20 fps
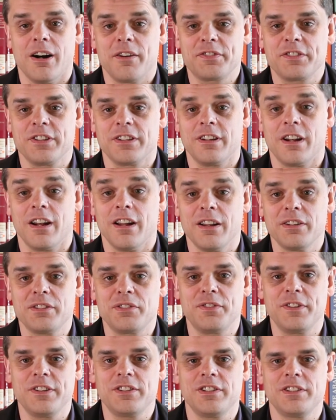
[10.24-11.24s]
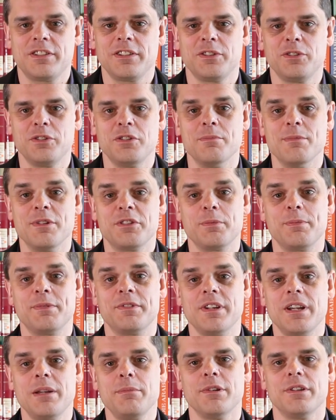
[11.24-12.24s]
after the last visit to the
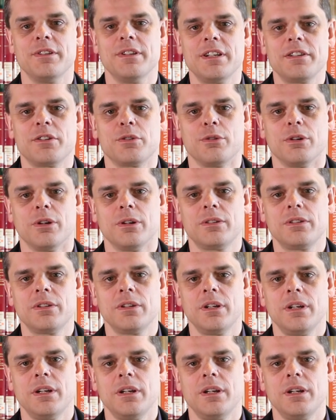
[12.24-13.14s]
Mesopotamian netherworld,